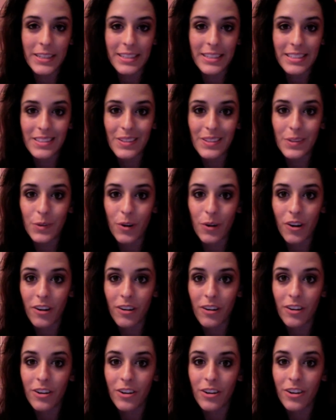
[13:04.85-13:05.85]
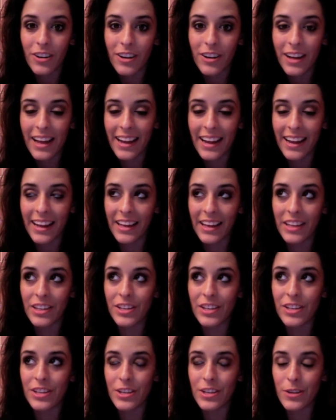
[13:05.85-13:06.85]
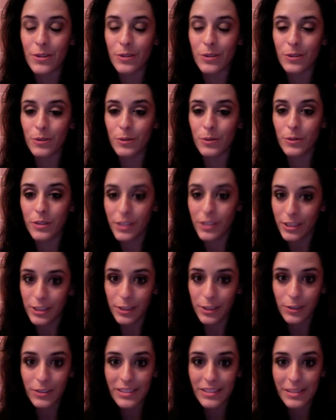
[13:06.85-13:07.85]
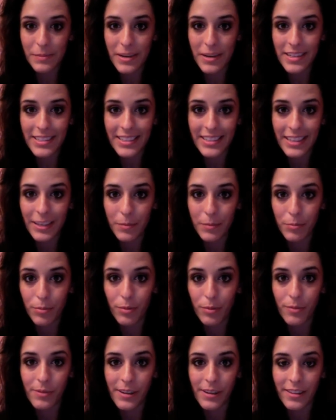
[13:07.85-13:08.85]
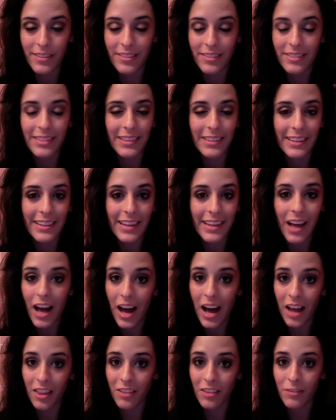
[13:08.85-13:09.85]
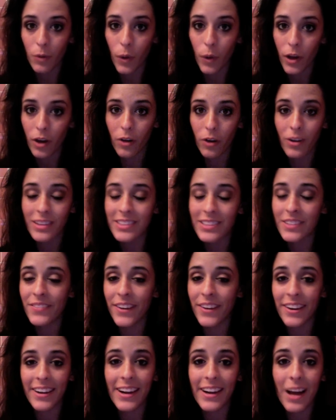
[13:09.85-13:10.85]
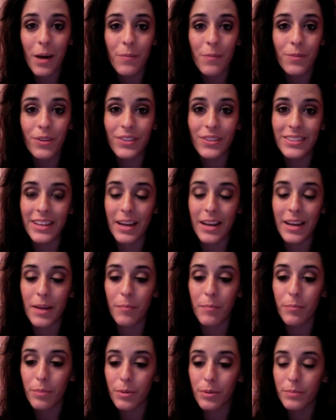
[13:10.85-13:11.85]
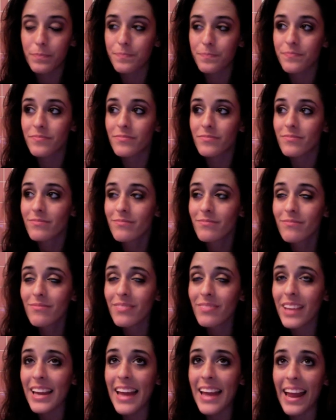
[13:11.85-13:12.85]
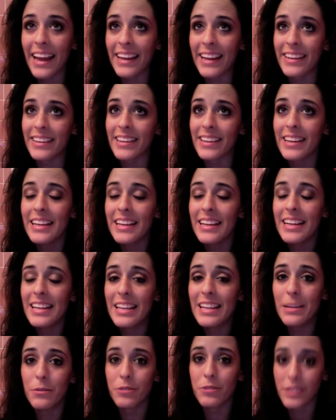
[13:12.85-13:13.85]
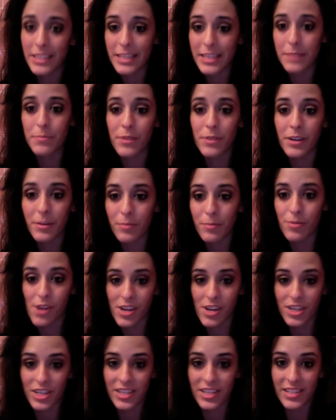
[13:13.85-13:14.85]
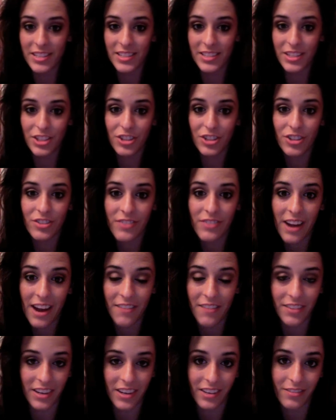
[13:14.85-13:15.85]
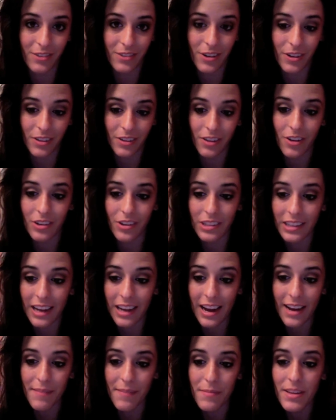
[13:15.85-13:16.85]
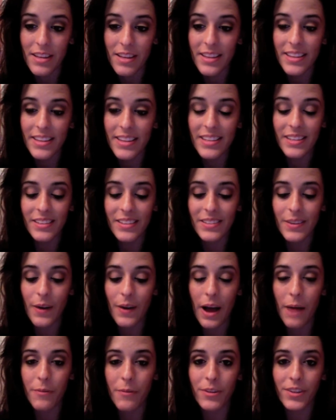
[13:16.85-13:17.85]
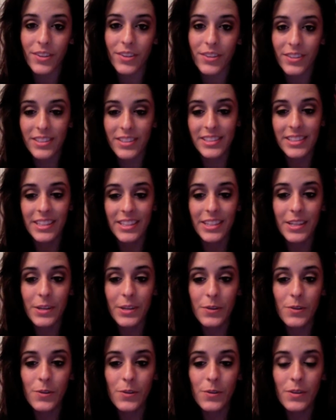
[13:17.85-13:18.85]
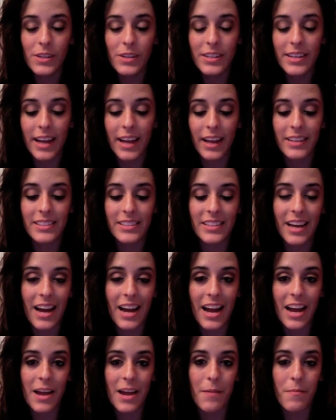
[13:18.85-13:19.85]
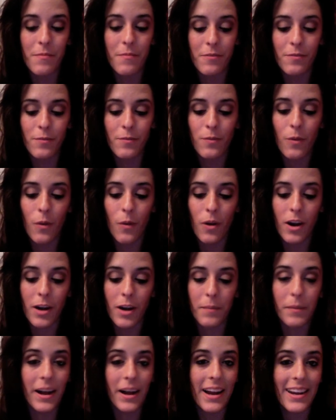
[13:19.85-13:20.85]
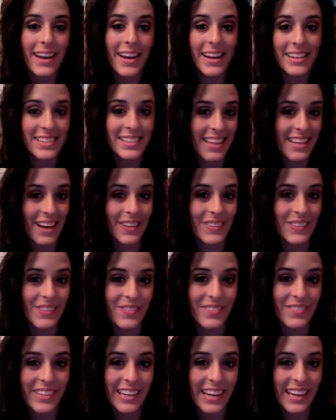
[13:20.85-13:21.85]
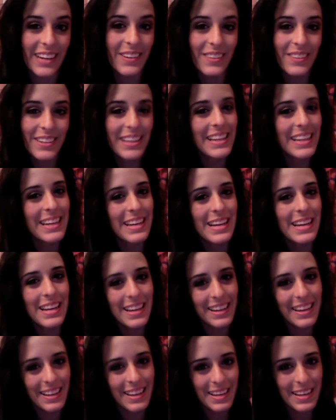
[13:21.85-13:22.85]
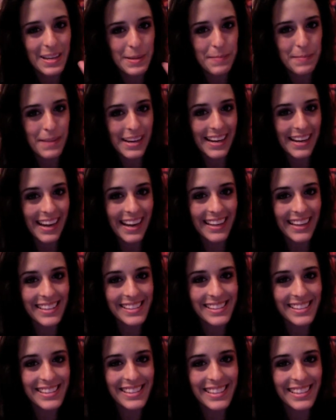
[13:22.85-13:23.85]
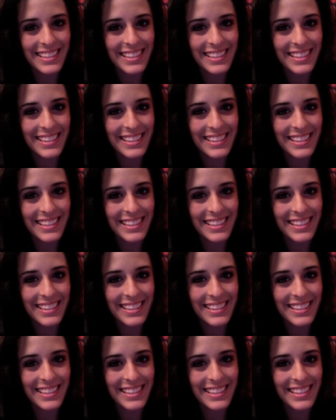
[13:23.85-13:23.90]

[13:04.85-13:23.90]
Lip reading: this tutorial and you used my tip with the olive oil. It's a very helpful tip, and it will keep your brushes surviving for a long time. So I will see you next time for my next how-to video. Bye guys!